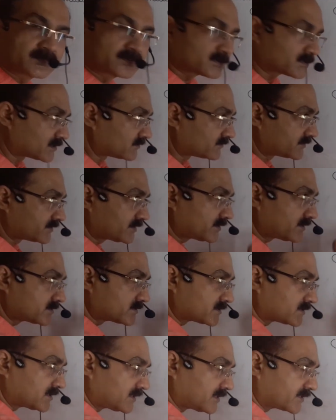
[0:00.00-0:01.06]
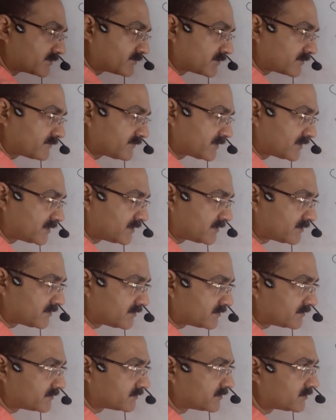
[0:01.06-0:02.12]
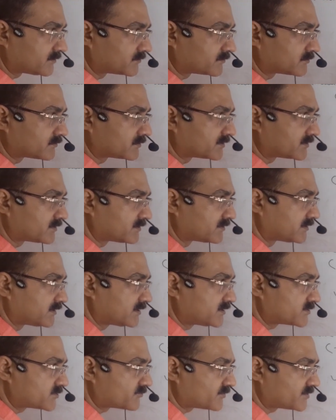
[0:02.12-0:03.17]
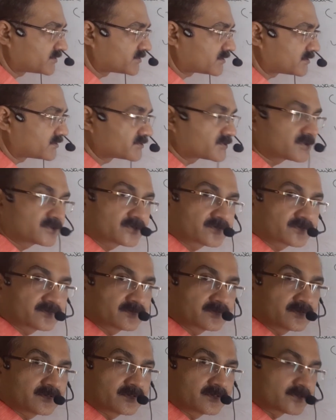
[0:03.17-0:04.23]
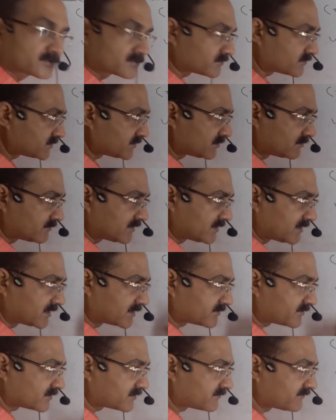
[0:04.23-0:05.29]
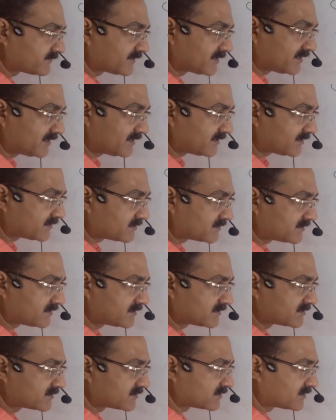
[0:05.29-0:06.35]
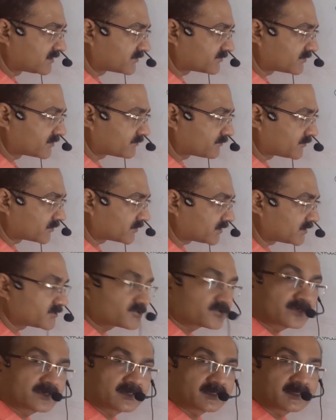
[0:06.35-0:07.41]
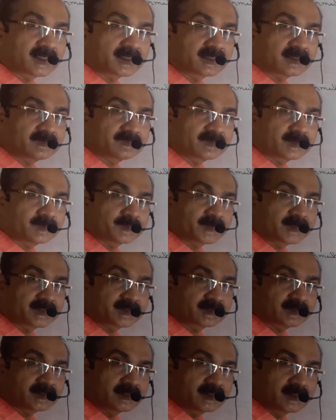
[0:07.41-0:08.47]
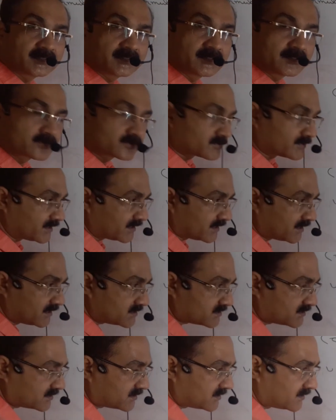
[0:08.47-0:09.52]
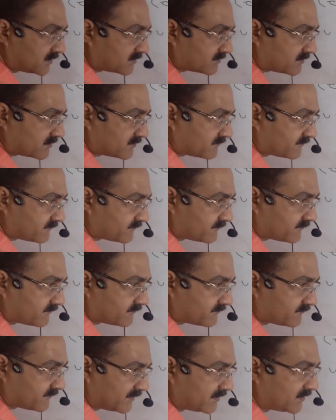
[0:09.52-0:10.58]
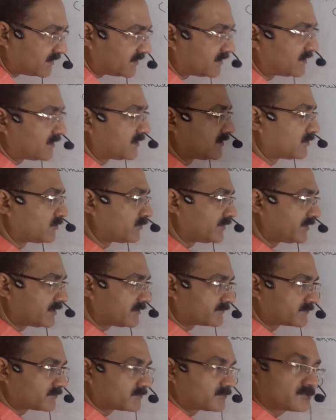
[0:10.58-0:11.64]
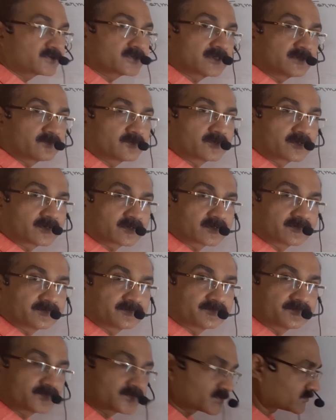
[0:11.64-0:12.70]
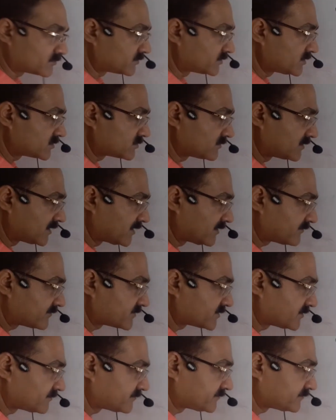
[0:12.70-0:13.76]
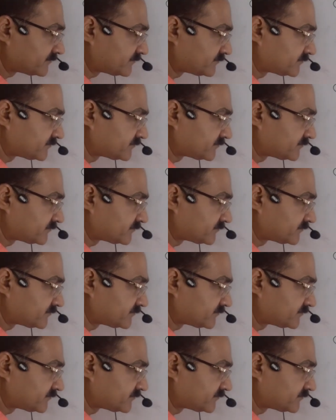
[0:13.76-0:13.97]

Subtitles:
Now there is an electric field here due to these three charges. So there will be electric field here, there is an electric potential at every point. So against that electric field, we have to do some work. So this will have some